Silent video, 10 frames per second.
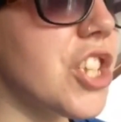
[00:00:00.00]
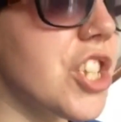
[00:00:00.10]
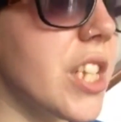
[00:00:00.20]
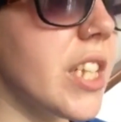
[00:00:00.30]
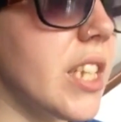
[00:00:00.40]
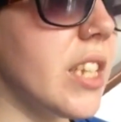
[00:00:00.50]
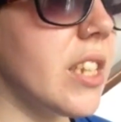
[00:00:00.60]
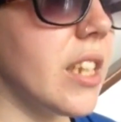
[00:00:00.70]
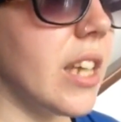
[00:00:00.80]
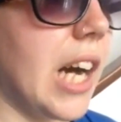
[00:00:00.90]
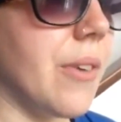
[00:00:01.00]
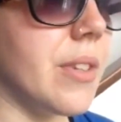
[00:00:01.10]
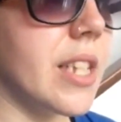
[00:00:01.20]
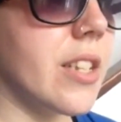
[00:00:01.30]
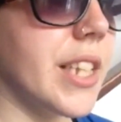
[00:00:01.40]
she, I
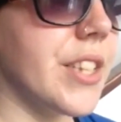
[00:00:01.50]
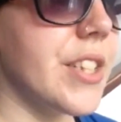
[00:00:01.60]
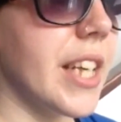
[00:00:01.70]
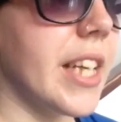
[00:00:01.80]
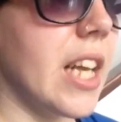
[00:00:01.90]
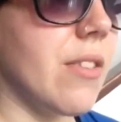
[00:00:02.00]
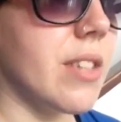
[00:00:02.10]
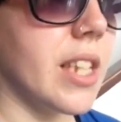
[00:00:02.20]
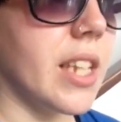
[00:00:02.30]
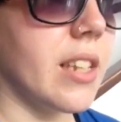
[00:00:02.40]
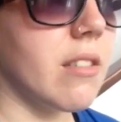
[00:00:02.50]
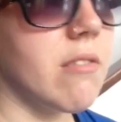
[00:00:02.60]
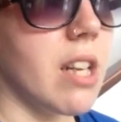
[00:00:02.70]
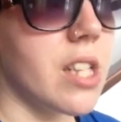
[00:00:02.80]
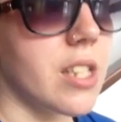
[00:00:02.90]
was here the other day and I was like
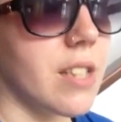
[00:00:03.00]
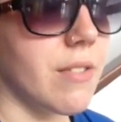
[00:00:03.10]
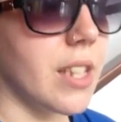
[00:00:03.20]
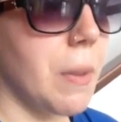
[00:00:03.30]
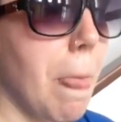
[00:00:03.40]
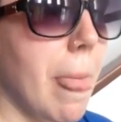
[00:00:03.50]
watching TV,